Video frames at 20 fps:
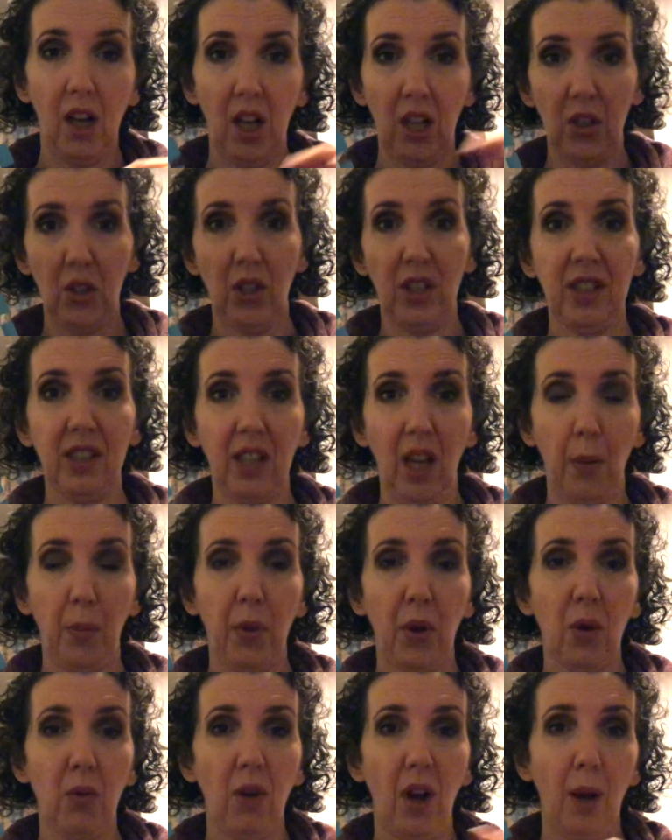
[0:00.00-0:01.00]
I'll do a
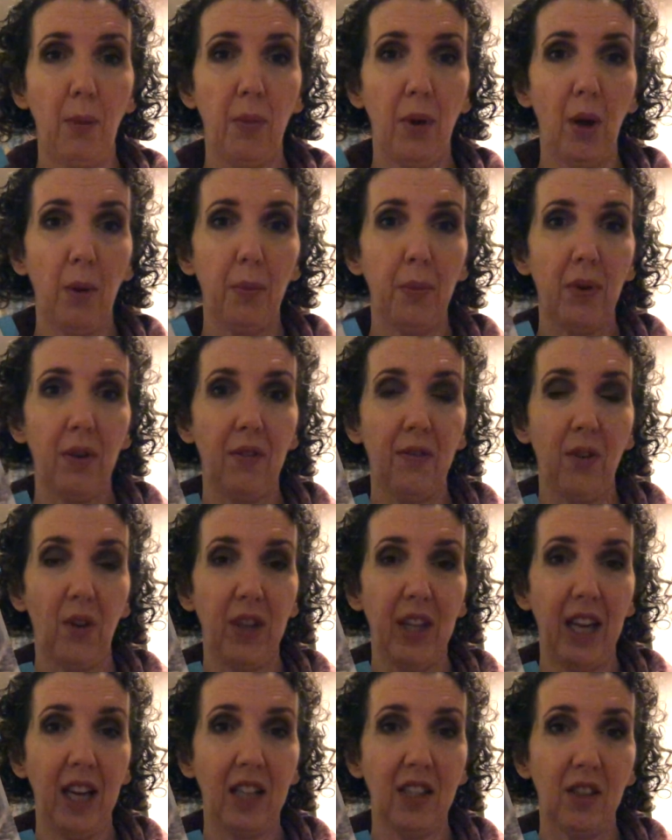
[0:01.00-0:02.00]
separate wrap up for
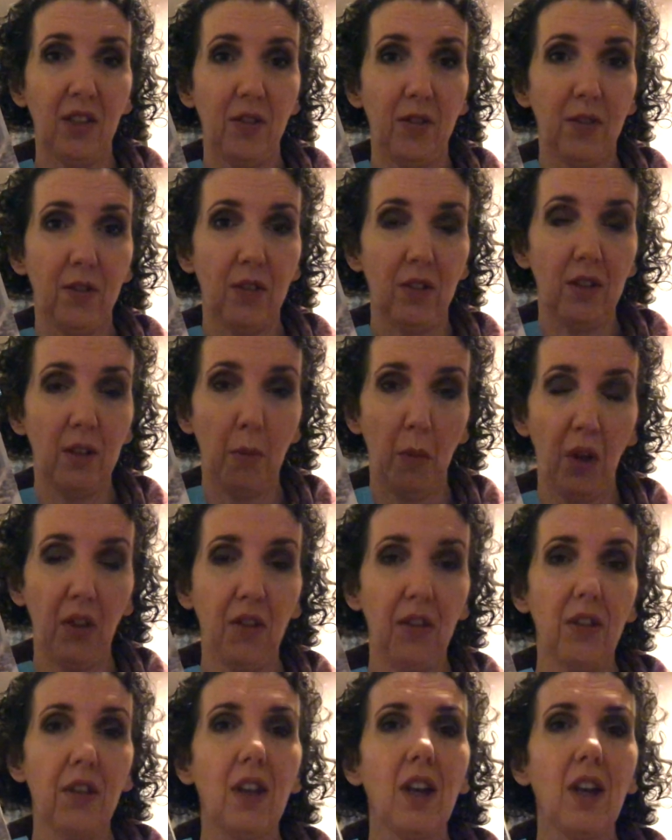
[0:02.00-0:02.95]
the end of the month.